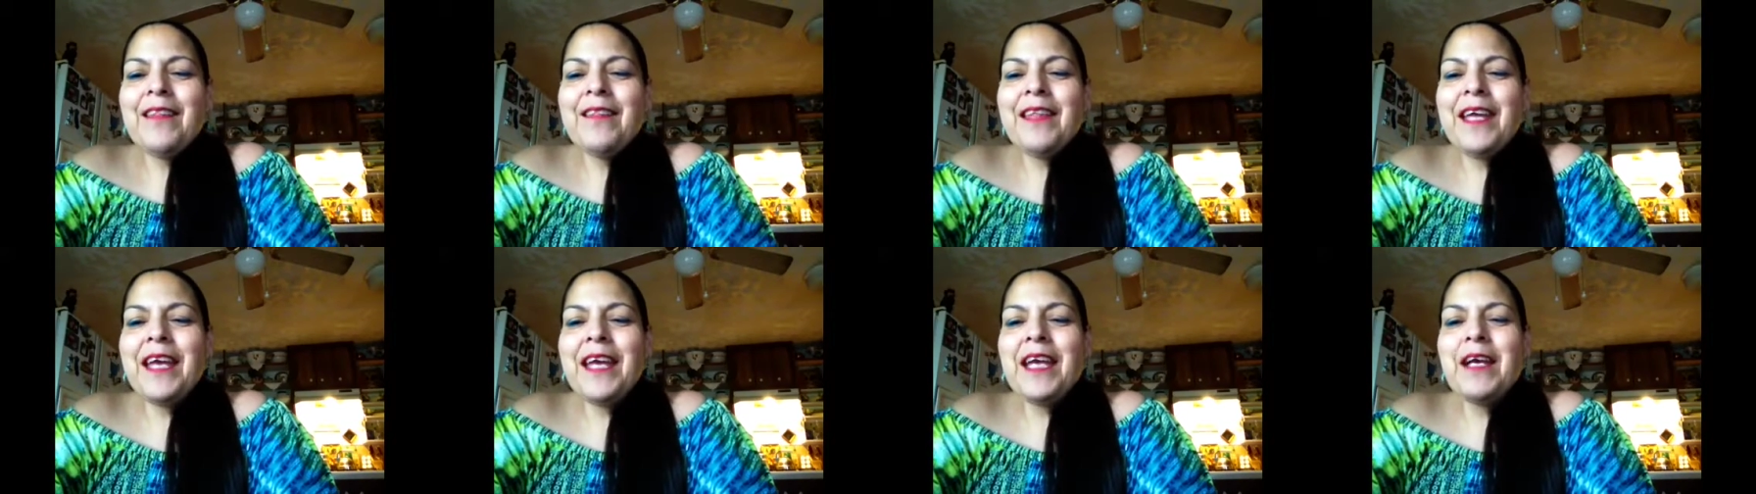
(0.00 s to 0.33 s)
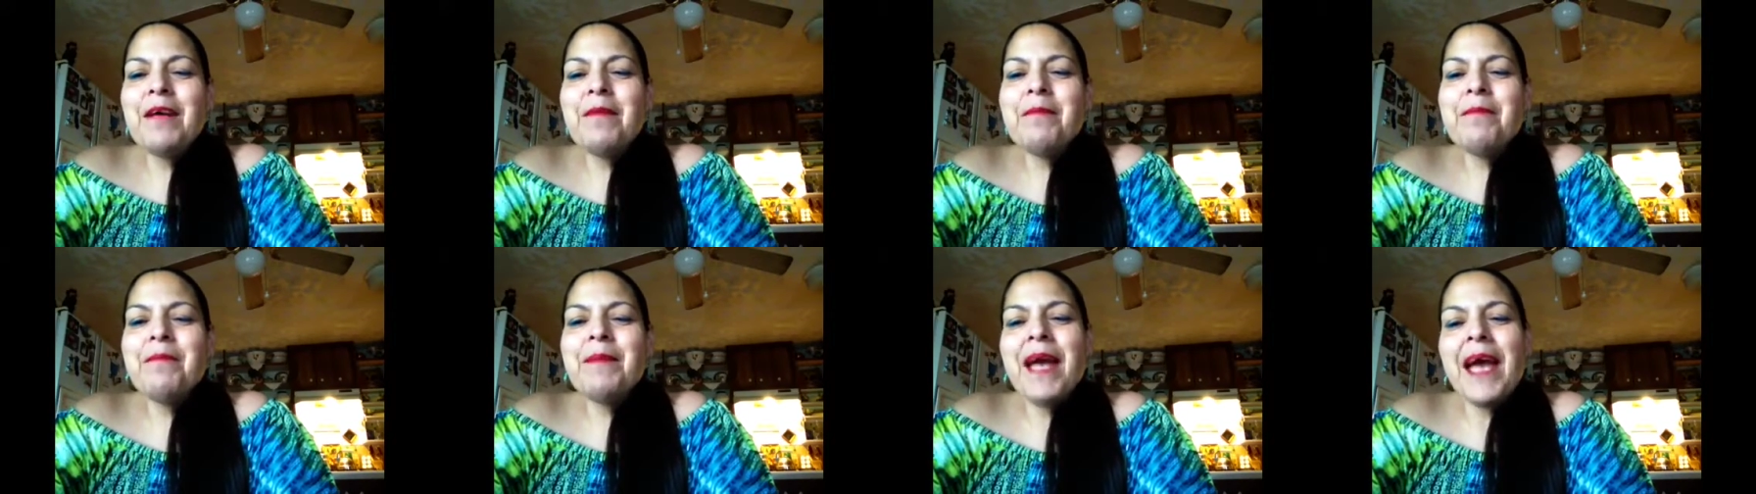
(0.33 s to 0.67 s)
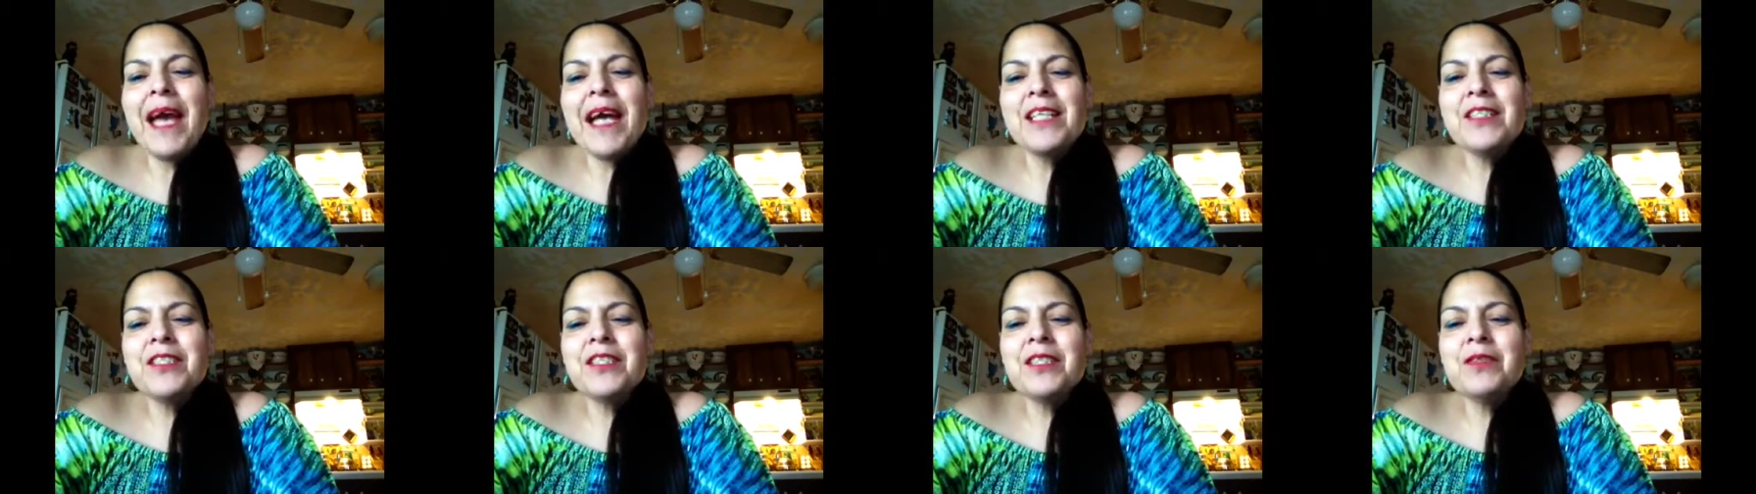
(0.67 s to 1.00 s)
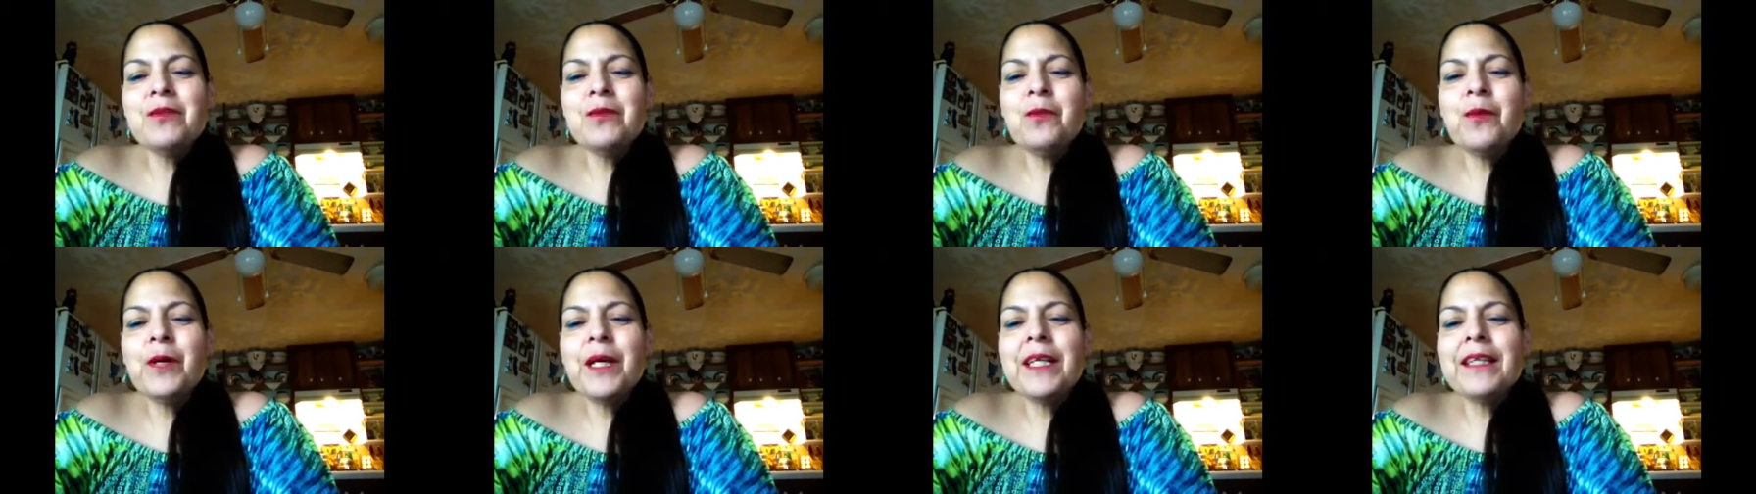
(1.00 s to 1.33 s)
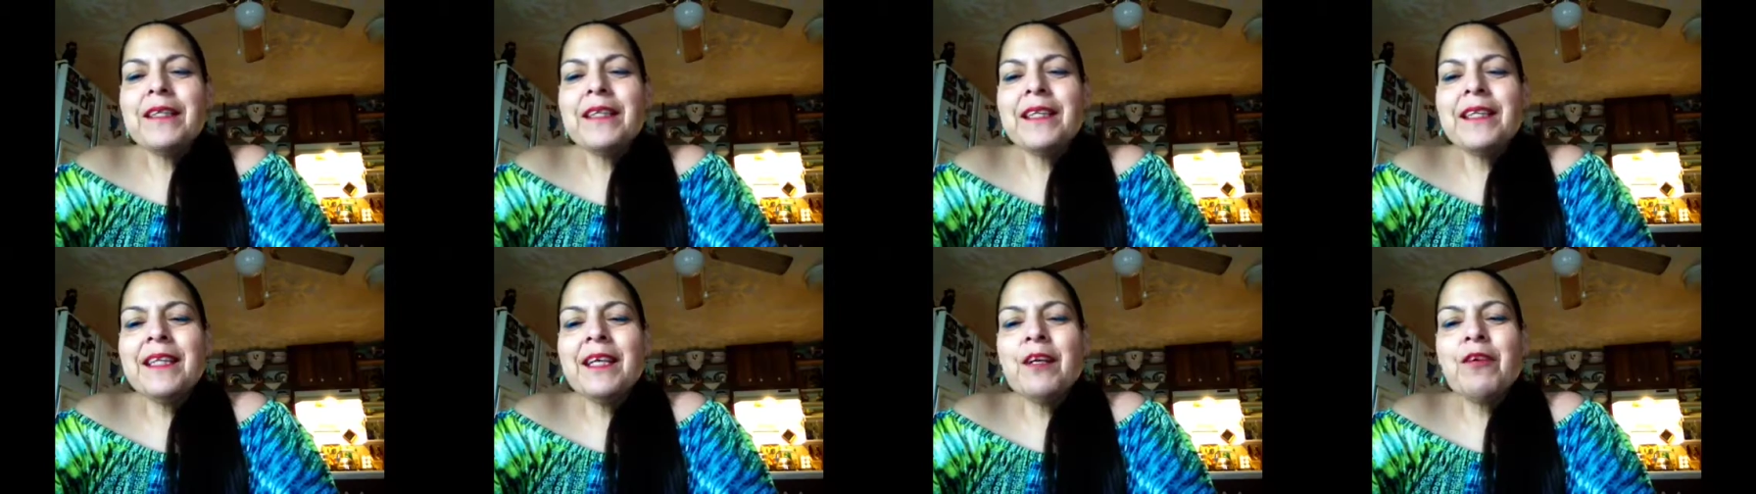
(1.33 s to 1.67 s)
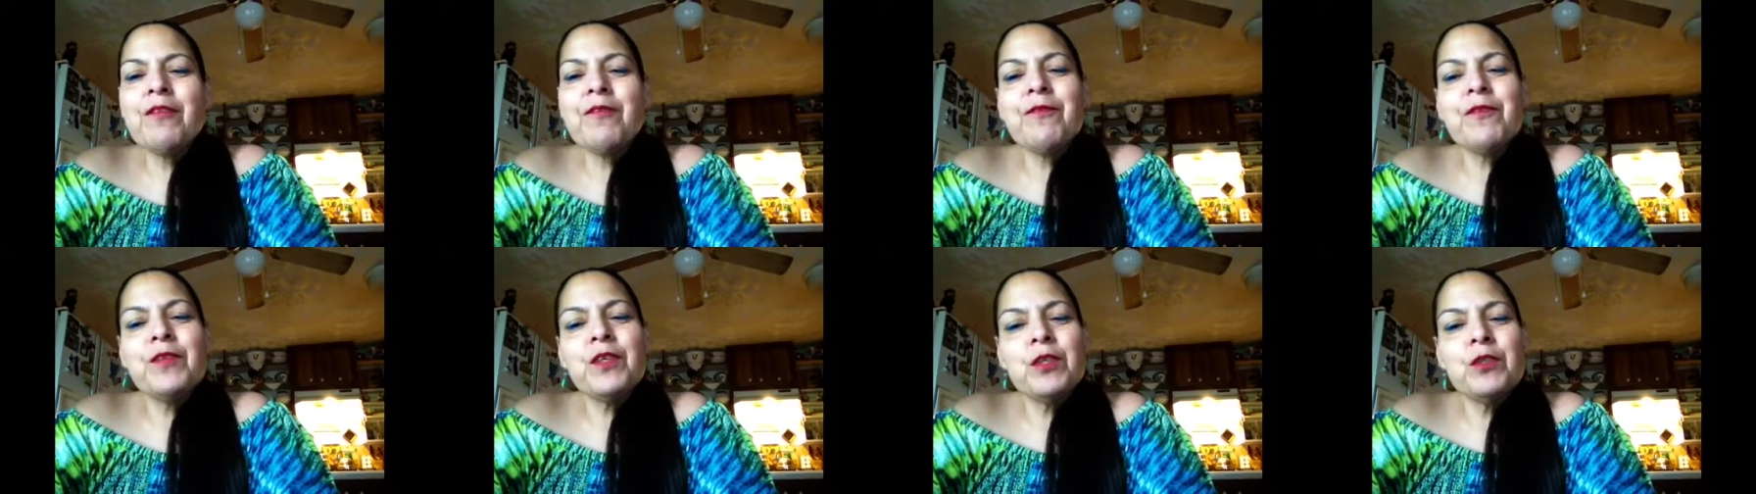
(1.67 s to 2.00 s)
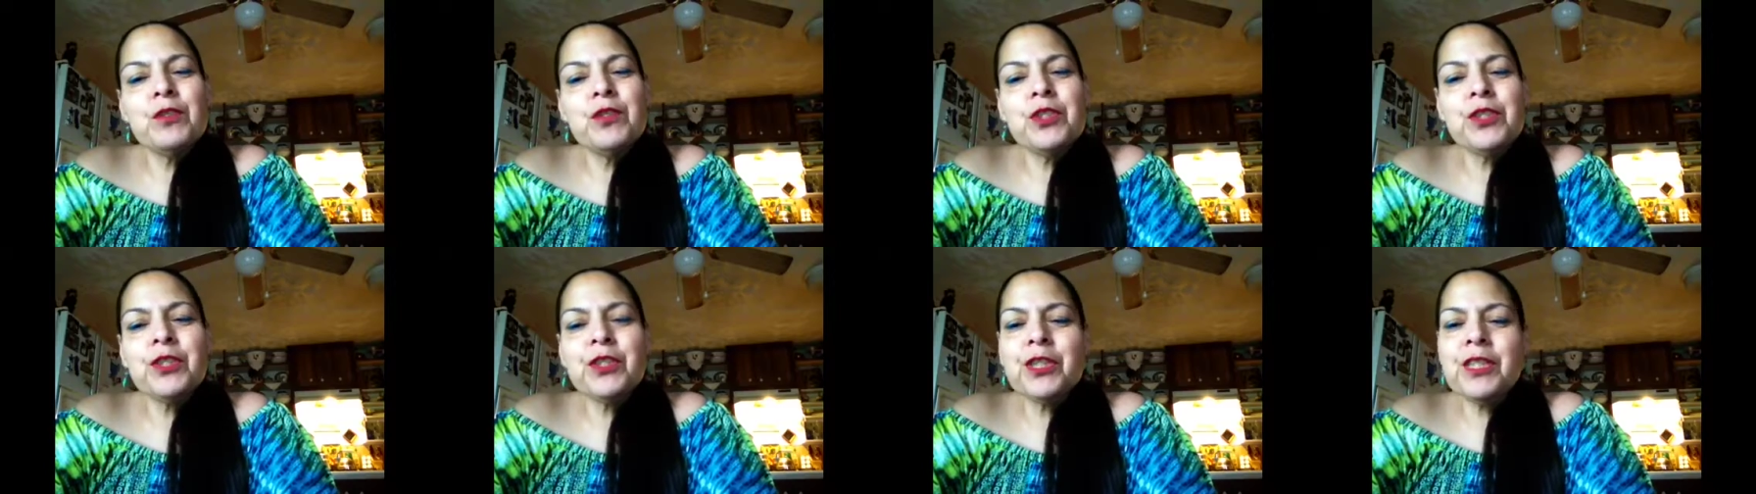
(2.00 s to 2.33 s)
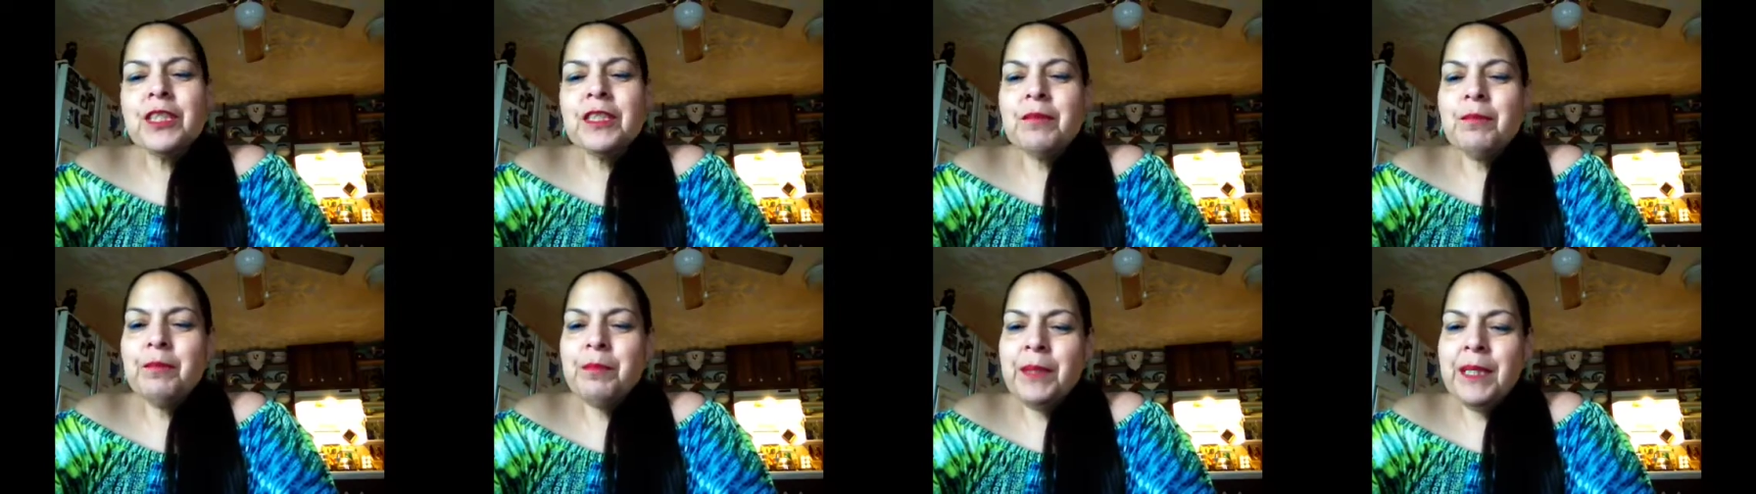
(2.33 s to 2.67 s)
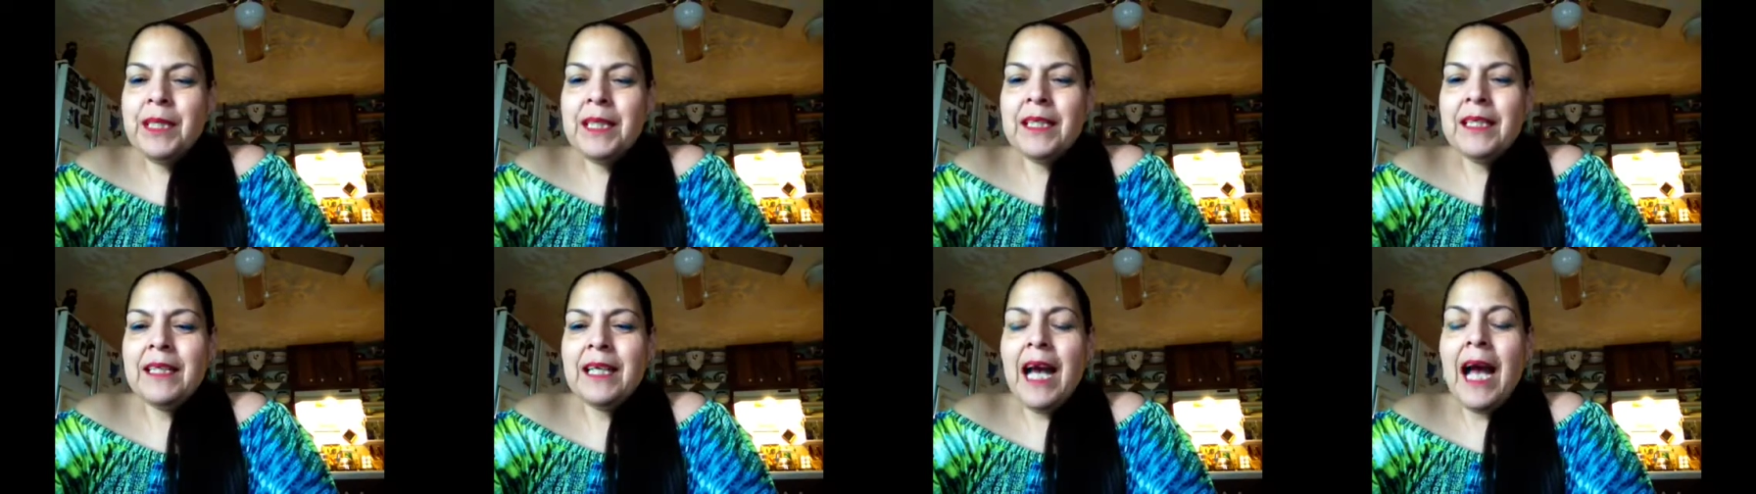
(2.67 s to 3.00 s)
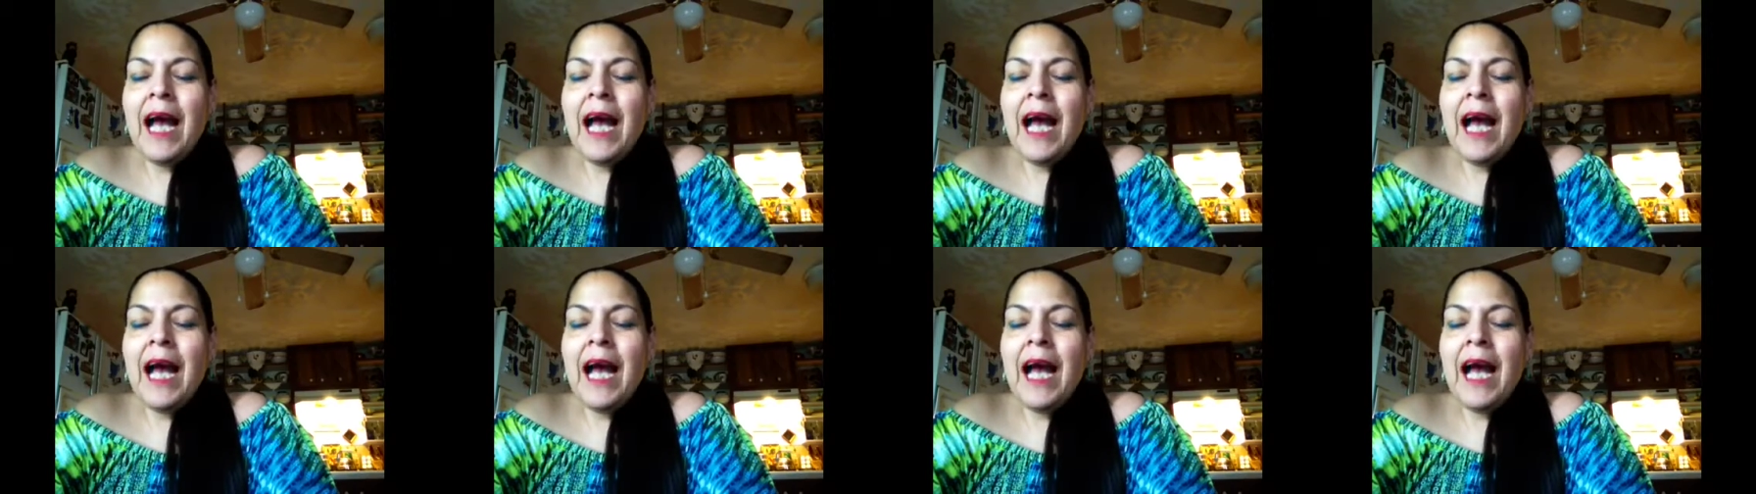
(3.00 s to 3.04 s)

They imagine what their future could be,